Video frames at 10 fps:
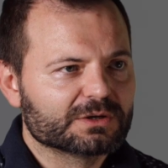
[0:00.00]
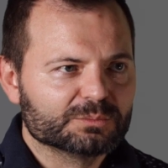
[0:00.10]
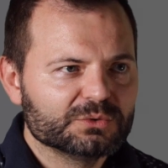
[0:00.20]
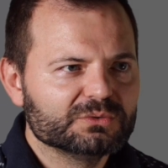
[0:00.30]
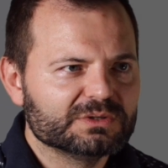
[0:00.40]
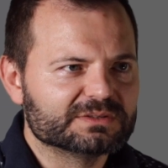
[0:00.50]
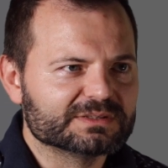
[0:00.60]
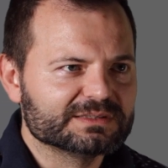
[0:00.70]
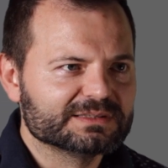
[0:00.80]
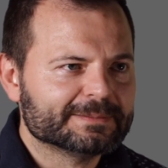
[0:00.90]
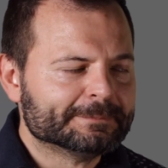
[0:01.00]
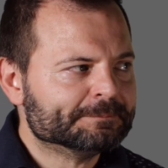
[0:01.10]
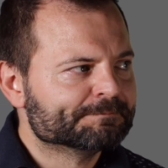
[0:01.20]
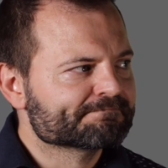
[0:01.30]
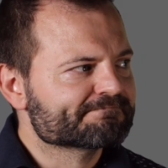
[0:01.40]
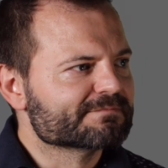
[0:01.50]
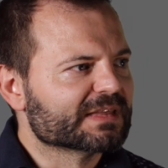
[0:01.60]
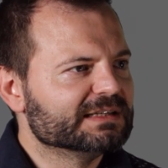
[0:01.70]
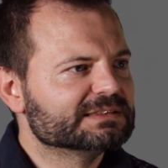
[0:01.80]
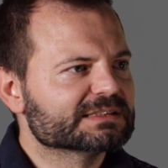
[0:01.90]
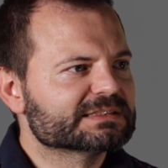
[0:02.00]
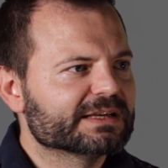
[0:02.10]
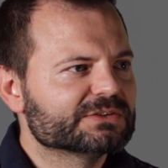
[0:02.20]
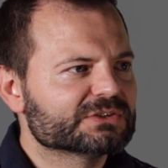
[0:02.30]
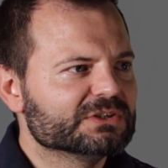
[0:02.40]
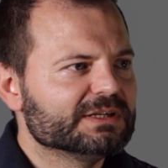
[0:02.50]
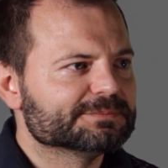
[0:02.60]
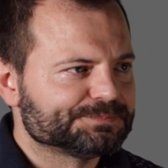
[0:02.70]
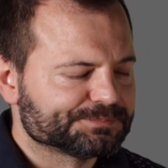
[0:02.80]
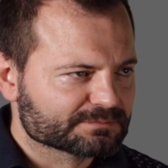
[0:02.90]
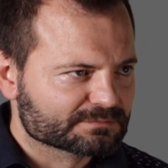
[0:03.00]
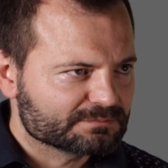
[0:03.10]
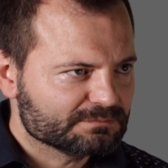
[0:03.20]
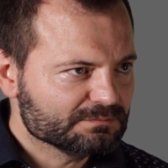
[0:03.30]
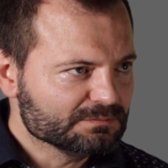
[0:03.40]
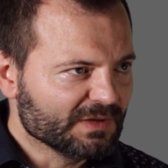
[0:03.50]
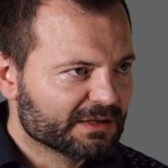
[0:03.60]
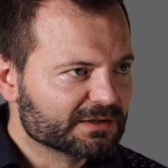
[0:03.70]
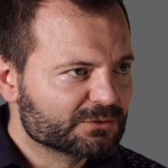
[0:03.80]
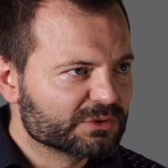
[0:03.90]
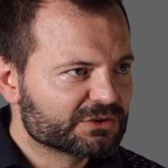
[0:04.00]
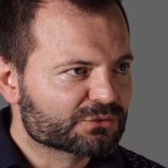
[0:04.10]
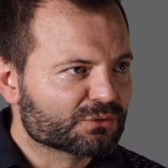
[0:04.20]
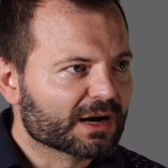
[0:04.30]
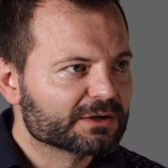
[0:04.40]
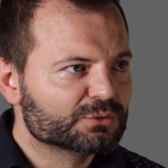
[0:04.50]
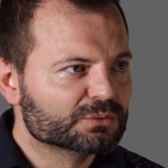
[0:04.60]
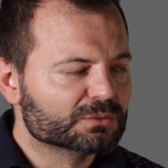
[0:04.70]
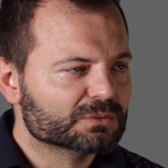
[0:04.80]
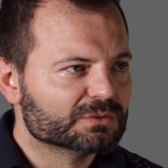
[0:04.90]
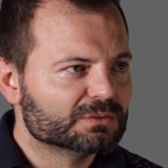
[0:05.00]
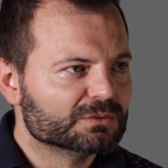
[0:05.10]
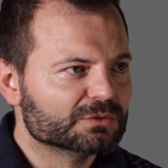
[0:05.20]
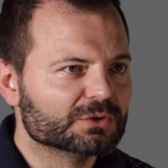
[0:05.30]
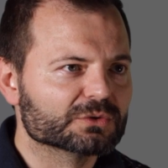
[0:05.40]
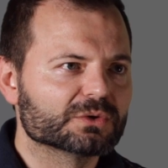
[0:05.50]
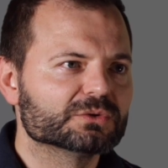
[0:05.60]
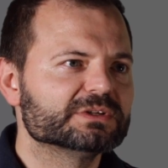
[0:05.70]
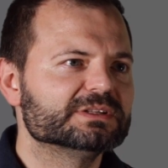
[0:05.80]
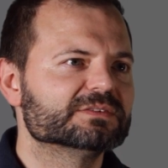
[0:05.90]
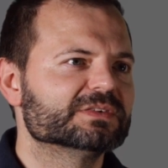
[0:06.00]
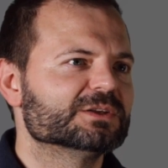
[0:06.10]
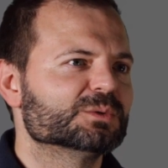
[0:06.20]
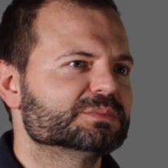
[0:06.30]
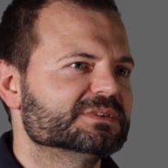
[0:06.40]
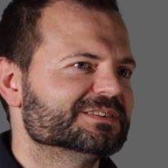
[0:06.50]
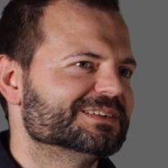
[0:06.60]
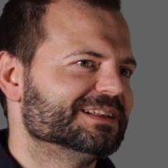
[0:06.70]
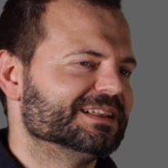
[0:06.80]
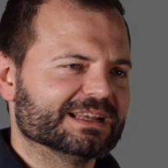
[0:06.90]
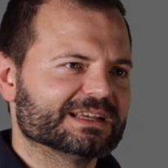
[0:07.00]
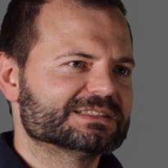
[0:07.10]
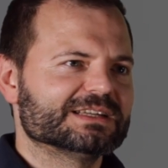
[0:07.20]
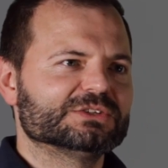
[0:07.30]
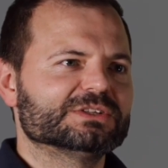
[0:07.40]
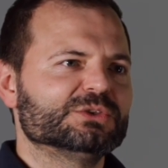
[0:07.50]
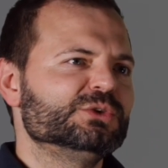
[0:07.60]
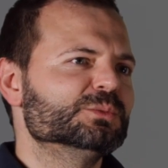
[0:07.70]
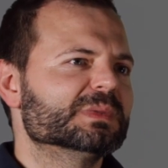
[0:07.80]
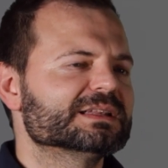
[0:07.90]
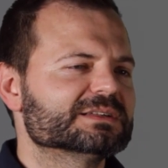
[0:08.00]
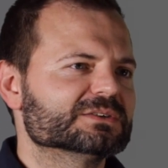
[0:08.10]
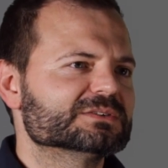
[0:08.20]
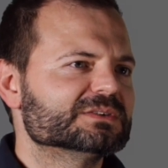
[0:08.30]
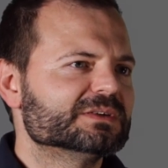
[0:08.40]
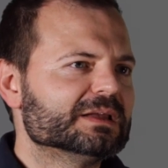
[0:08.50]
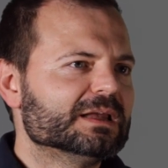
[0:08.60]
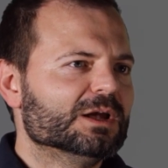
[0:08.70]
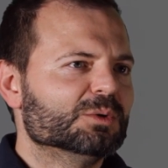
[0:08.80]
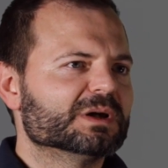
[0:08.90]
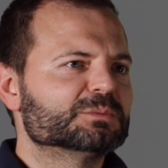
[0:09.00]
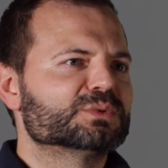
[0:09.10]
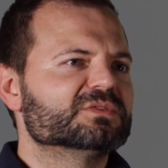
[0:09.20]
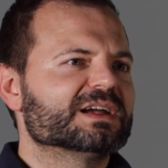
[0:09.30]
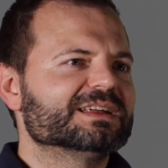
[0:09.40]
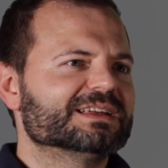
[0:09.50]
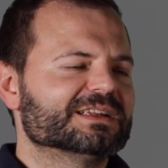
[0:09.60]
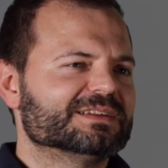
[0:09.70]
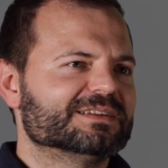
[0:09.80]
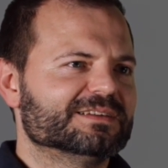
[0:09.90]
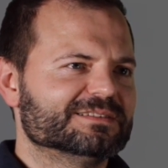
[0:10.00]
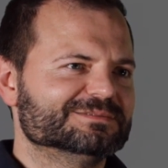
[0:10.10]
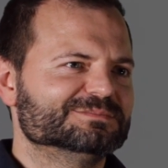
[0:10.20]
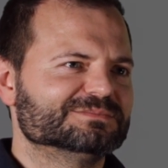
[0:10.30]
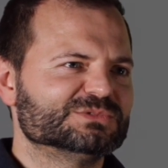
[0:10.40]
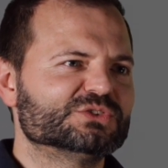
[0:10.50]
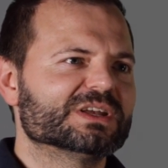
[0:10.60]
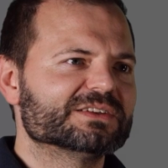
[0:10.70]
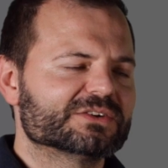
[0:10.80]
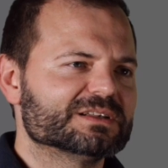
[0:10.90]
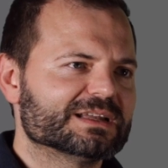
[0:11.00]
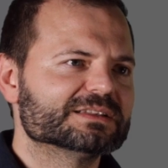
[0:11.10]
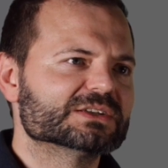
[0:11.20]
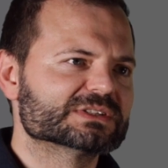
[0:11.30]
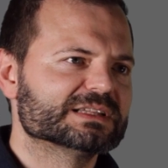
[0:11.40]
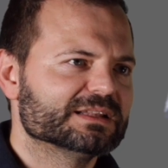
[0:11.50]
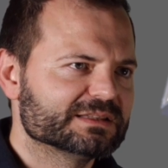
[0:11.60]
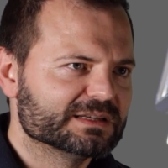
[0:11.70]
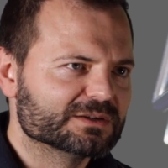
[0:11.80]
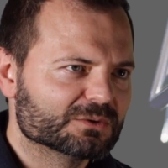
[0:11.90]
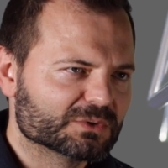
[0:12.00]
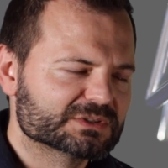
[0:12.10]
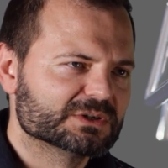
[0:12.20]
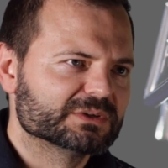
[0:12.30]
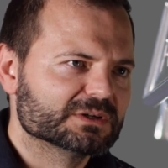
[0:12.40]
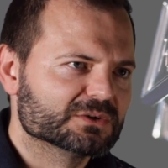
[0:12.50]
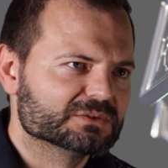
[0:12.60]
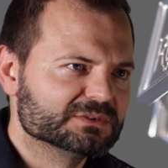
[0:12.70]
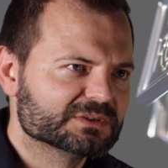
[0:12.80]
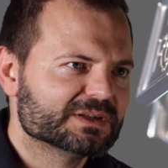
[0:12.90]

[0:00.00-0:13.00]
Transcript: community is essentially that we try to not only develop a certain new method, but provide a general understanding what's going on